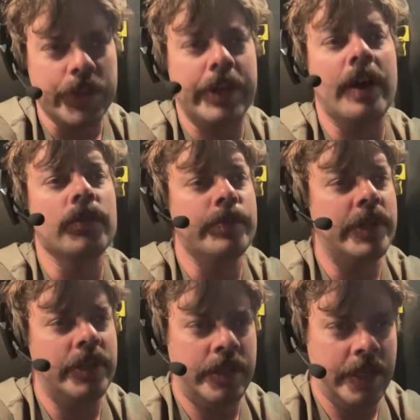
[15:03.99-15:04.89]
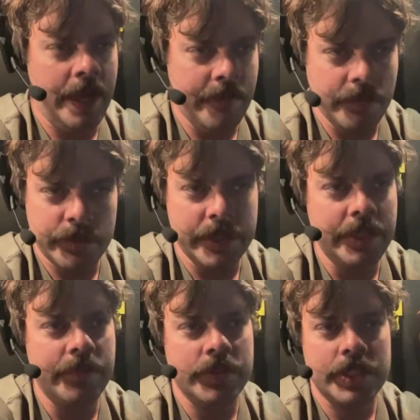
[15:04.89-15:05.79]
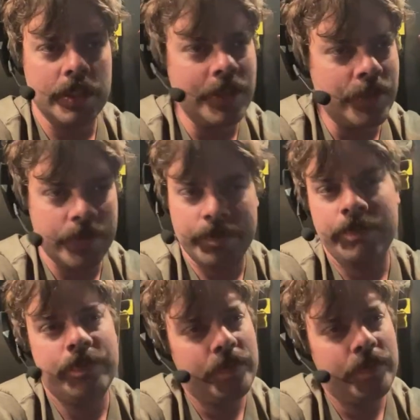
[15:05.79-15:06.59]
the government and have everyone leave us alone.